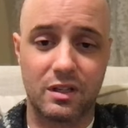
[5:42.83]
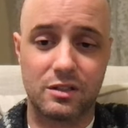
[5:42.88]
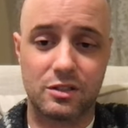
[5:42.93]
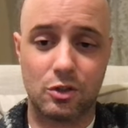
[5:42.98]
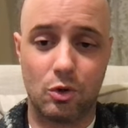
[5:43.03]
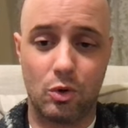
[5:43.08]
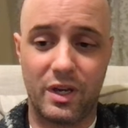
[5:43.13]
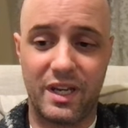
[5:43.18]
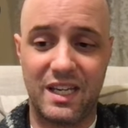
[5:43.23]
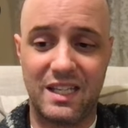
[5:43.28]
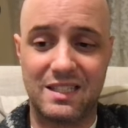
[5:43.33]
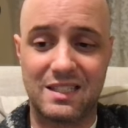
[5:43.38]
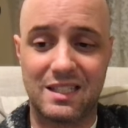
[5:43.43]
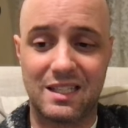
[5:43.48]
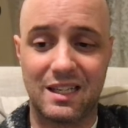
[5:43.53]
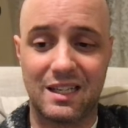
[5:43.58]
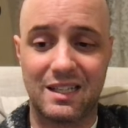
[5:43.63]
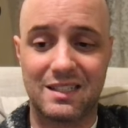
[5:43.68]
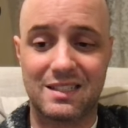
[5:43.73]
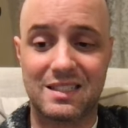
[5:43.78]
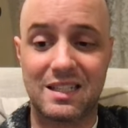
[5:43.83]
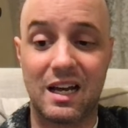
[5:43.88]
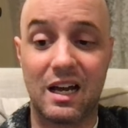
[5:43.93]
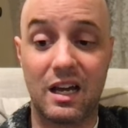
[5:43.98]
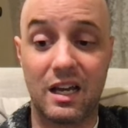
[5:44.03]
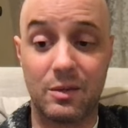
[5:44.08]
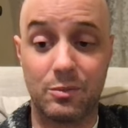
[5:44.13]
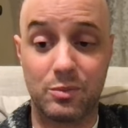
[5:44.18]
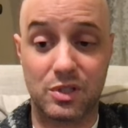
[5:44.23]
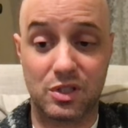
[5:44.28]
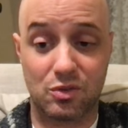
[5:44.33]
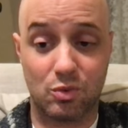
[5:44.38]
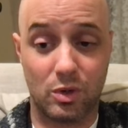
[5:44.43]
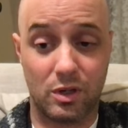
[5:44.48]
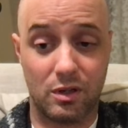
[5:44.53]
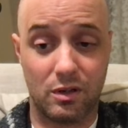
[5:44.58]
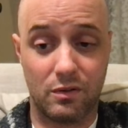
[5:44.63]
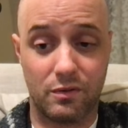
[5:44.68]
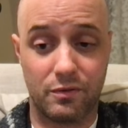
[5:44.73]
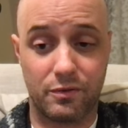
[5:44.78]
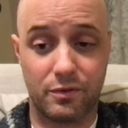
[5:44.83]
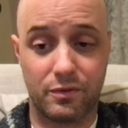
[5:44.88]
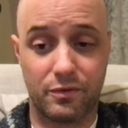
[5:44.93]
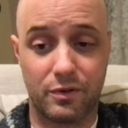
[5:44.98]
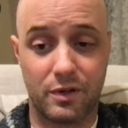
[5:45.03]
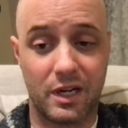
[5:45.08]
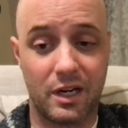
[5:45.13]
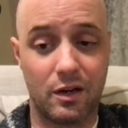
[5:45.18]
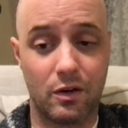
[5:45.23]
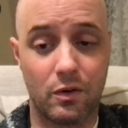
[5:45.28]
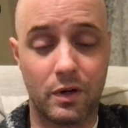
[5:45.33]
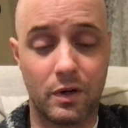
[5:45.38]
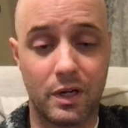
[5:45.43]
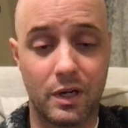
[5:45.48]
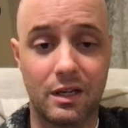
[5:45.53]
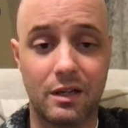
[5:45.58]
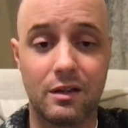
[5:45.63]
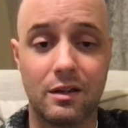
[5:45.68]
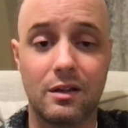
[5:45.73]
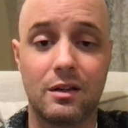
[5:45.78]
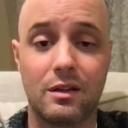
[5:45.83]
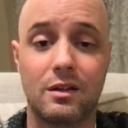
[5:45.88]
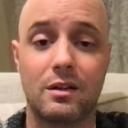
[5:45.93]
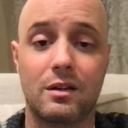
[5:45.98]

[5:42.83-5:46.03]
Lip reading: So 8 times 12 for area,